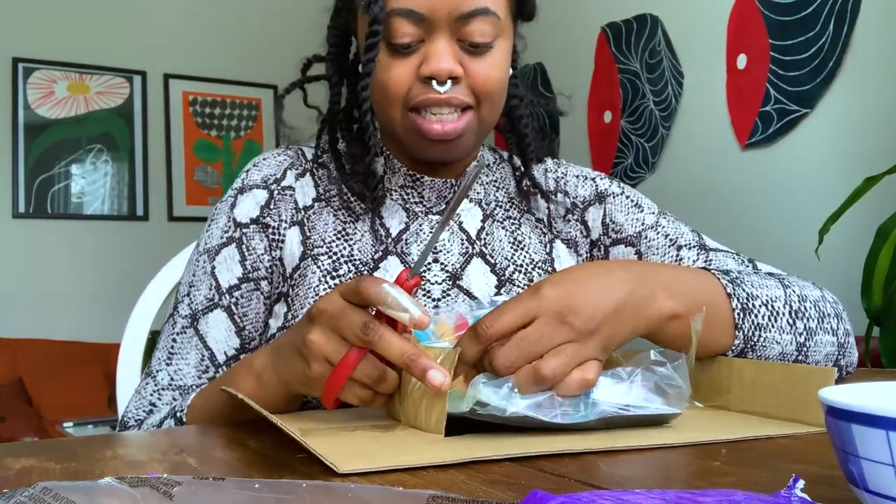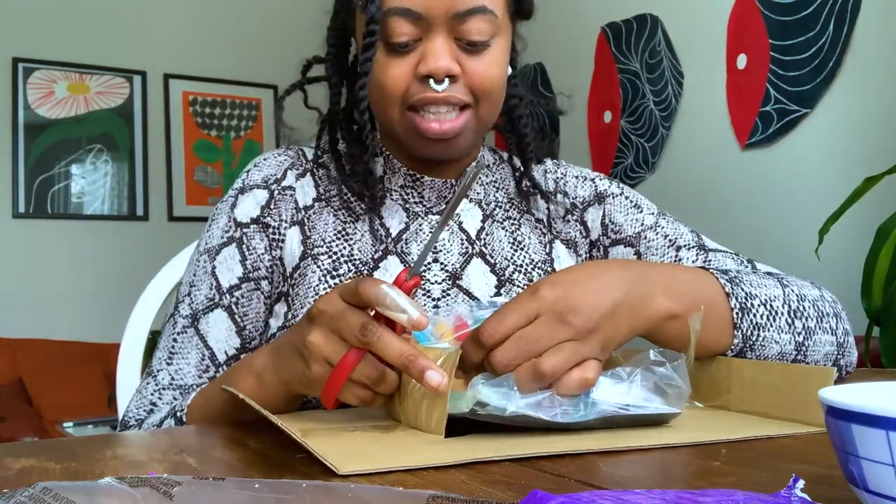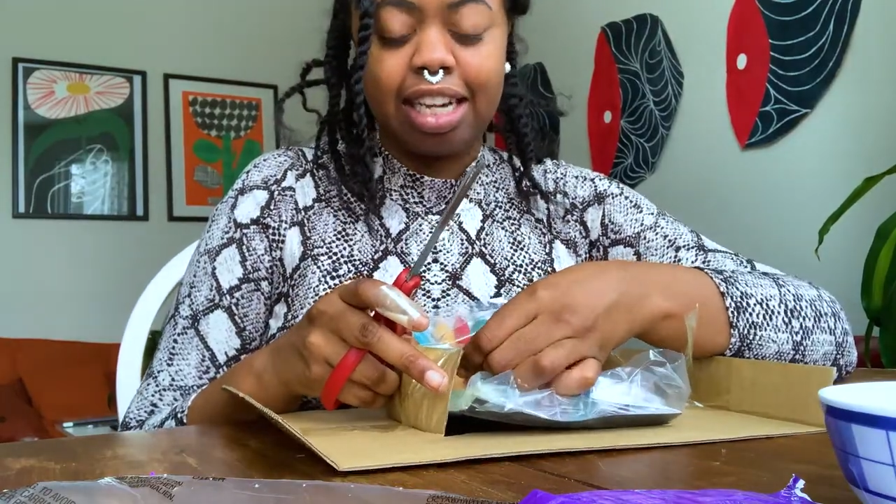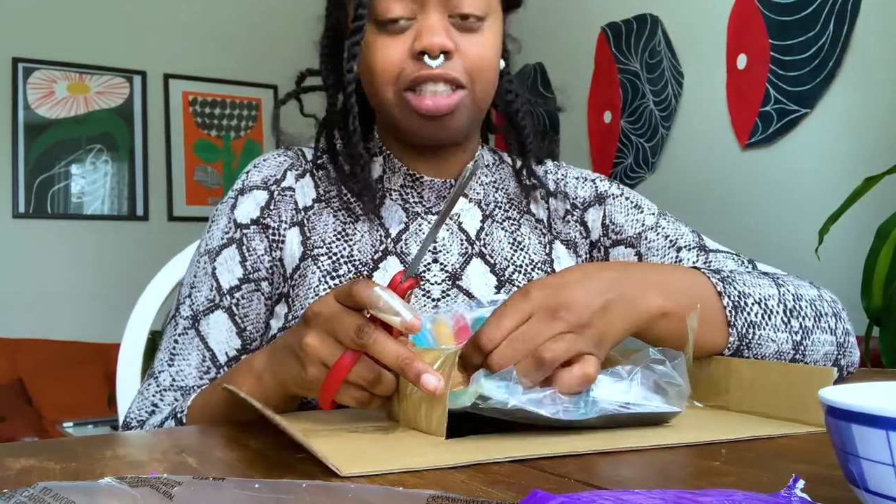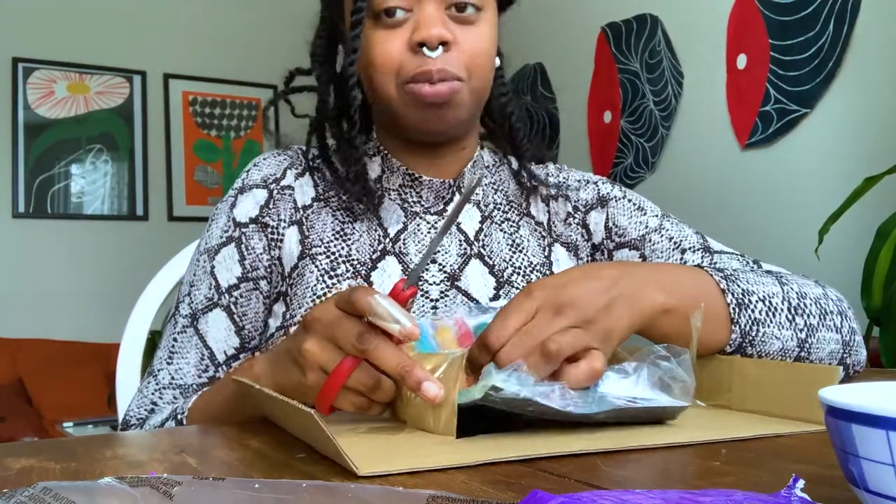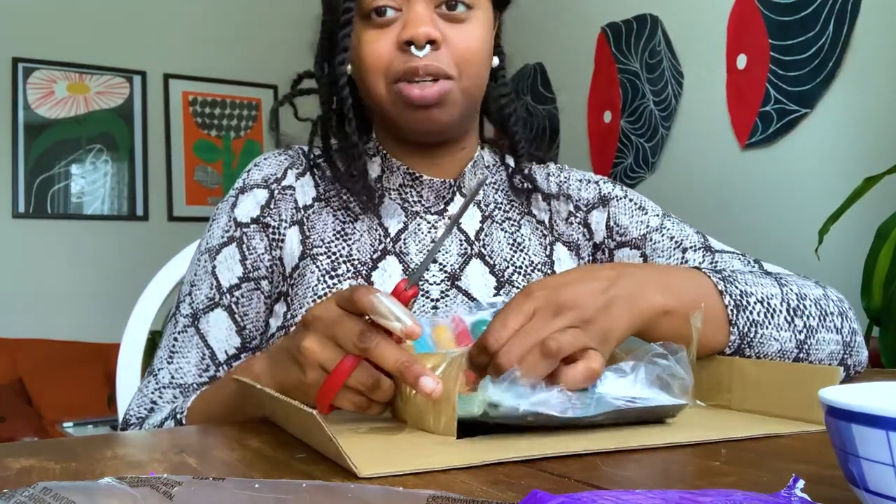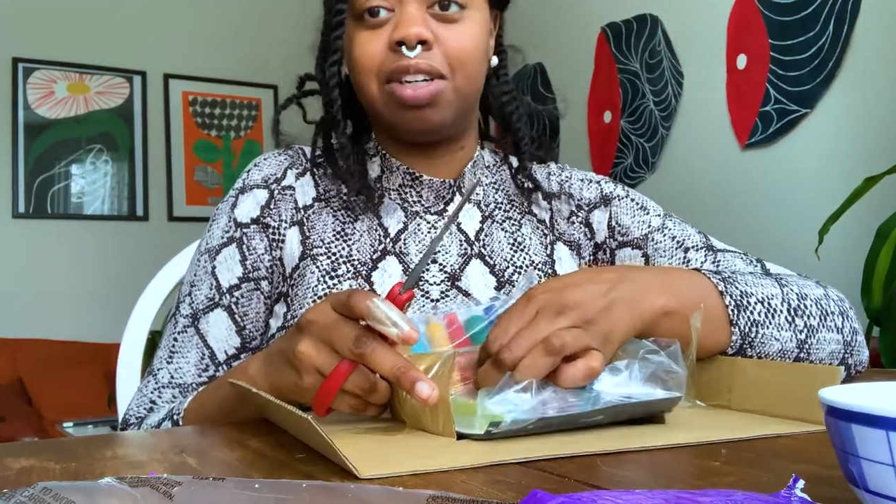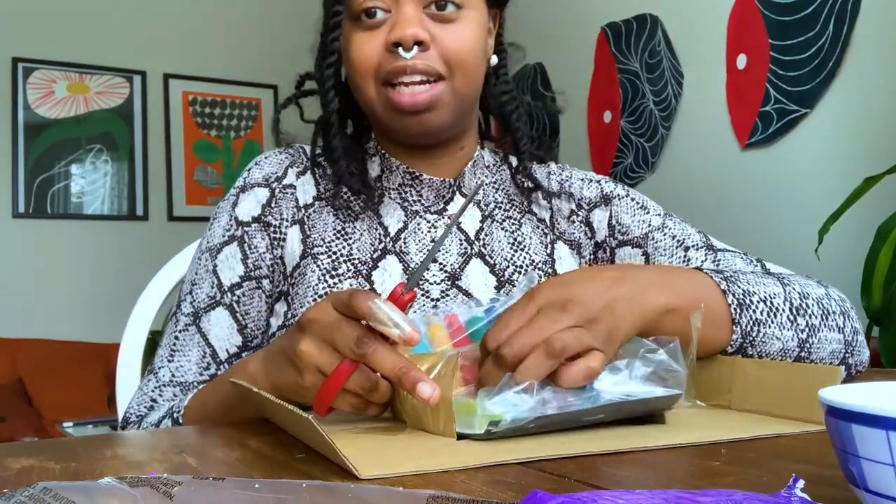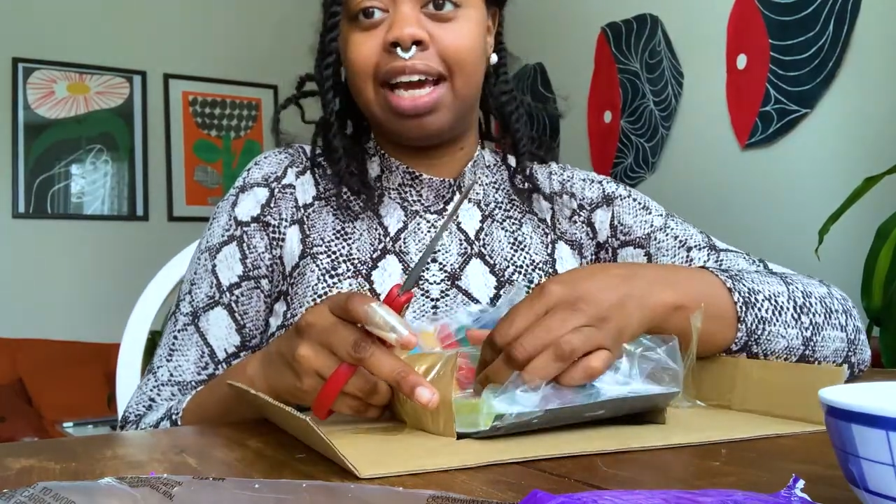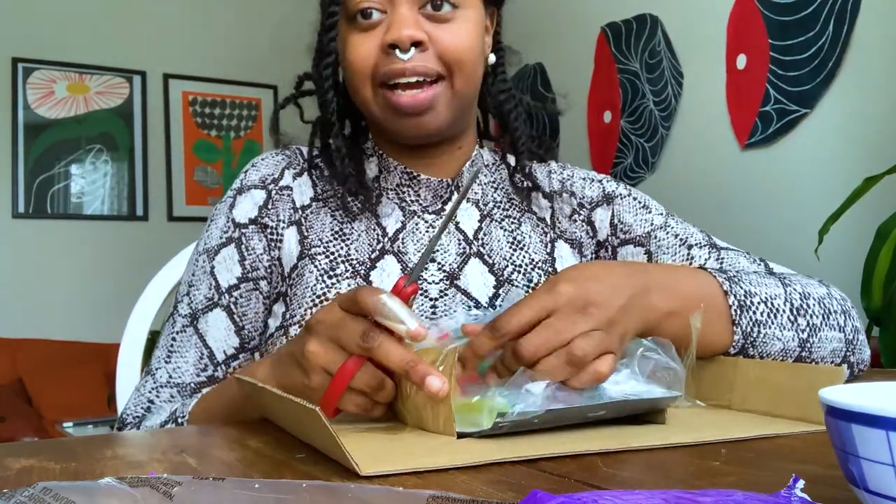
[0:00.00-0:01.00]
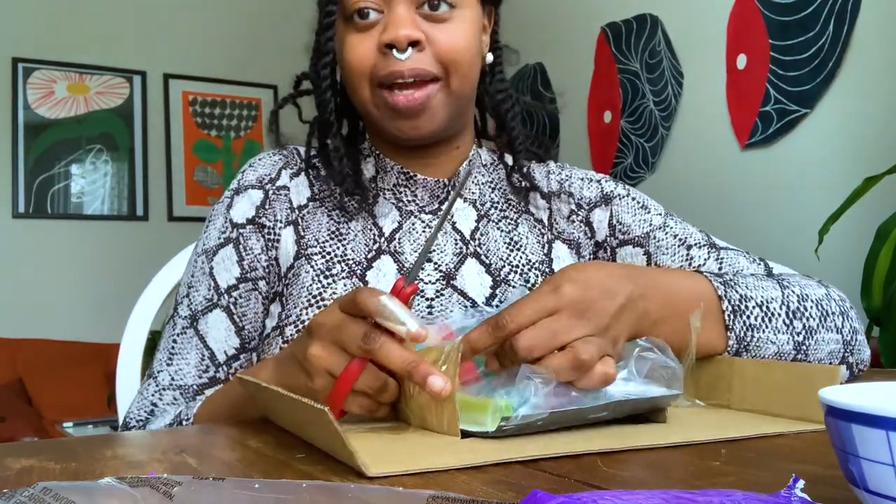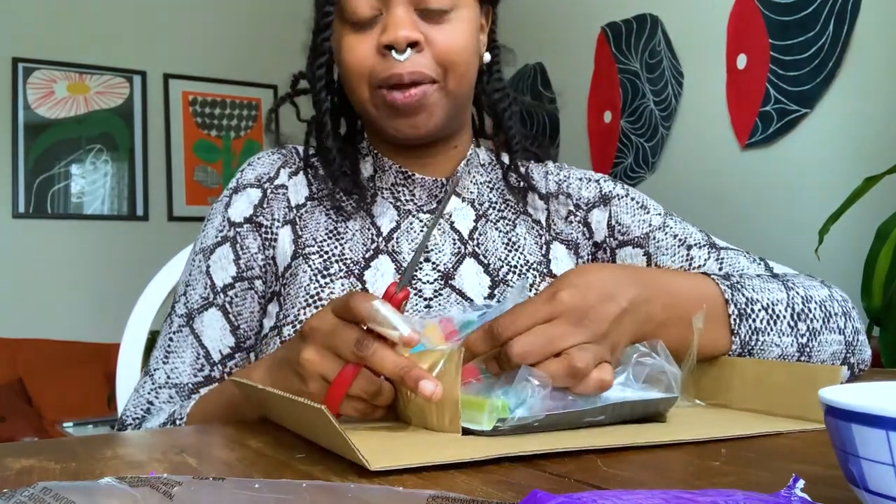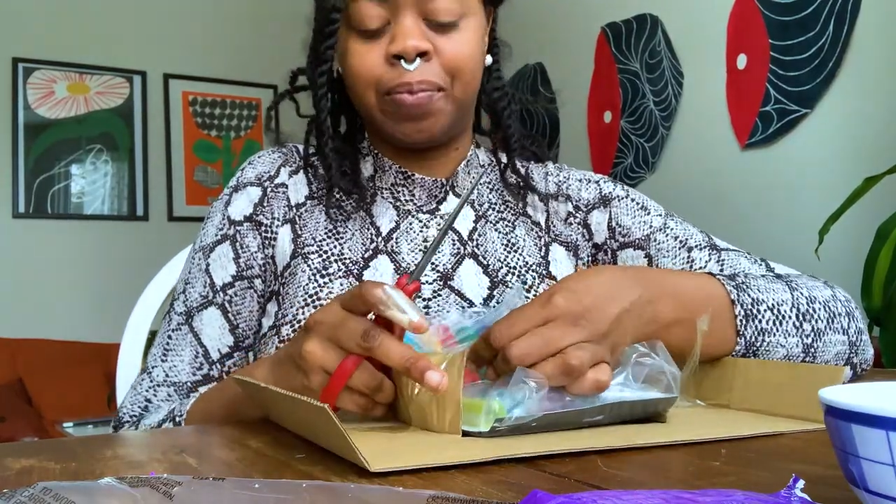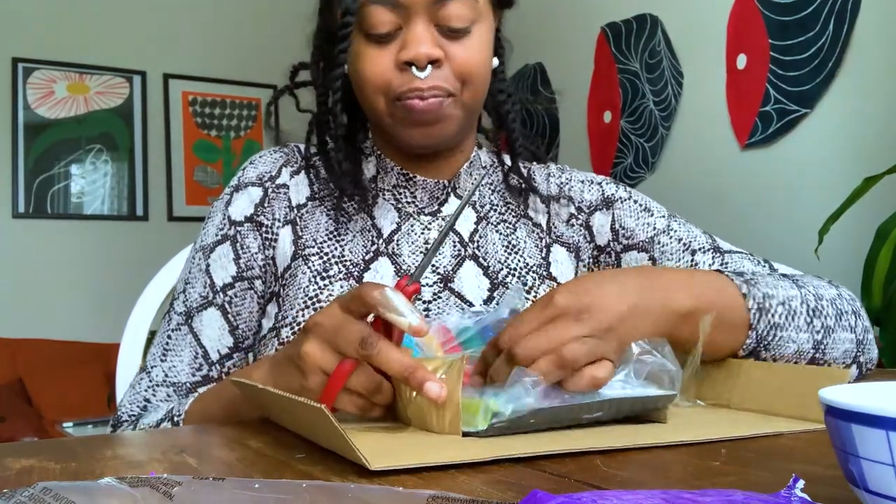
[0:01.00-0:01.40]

that's where they're lacking.